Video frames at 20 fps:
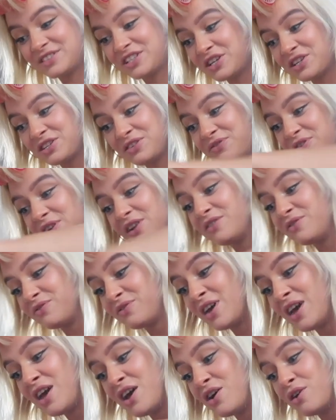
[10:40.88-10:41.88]
Just full of
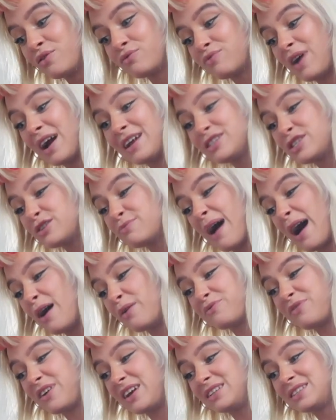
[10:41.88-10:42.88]
random
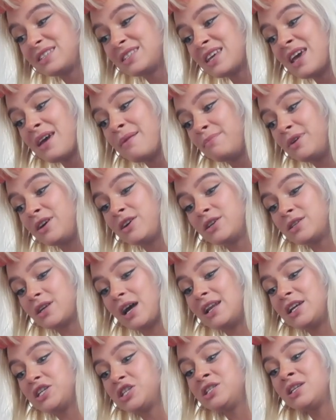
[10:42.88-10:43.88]
outfits. Because
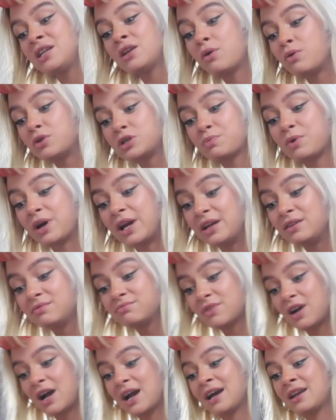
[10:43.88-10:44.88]
I literally didn't know what to bring.
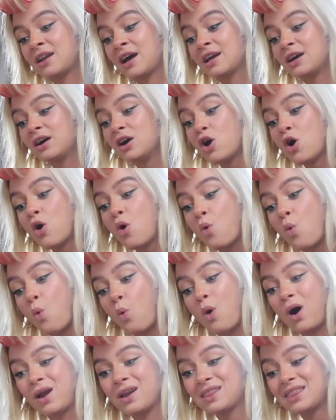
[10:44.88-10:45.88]
I had like
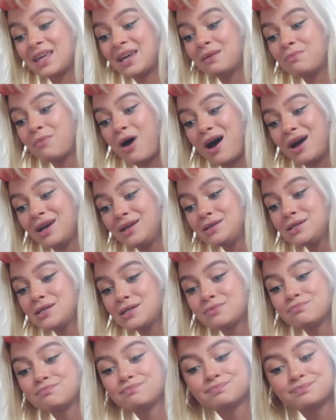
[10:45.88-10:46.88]
one thing in
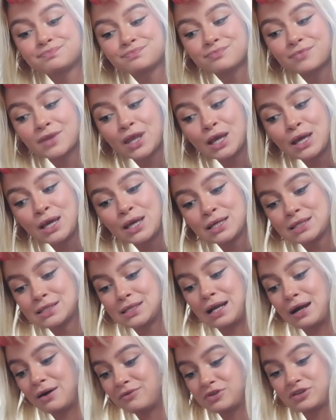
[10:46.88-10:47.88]
mind.
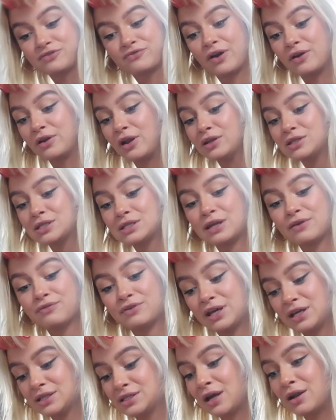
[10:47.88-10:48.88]
So now I've just thrown loads of stuff
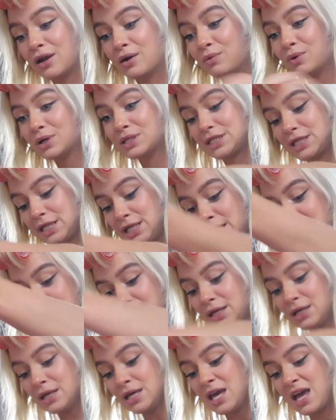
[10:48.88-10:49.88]
in here that I know what's in
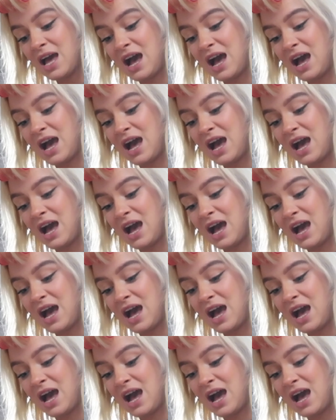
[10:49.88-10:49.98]
here.